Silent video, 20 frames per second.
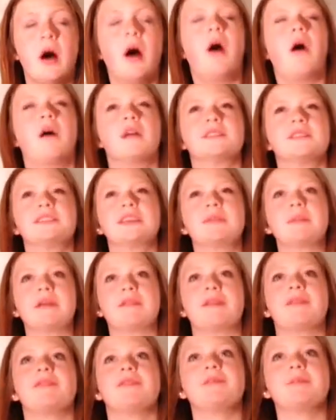Honestly, my
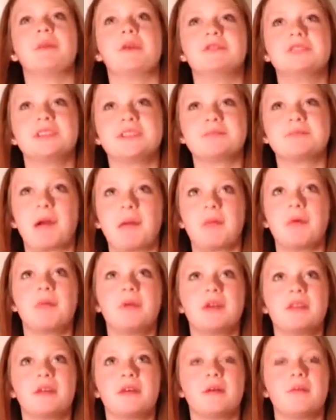favorite emoji is
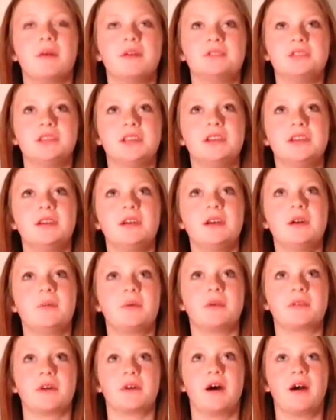probably the emoji
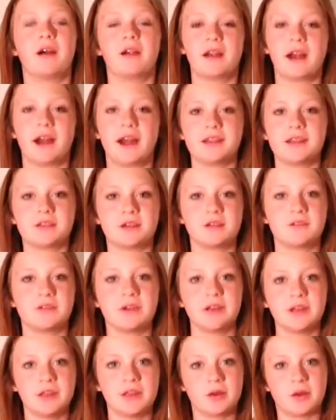with the heart eyes over
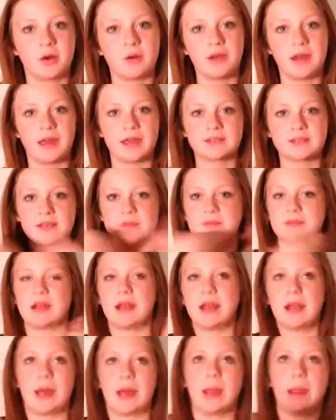it, you know, like something
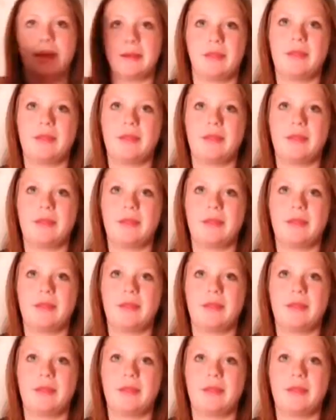like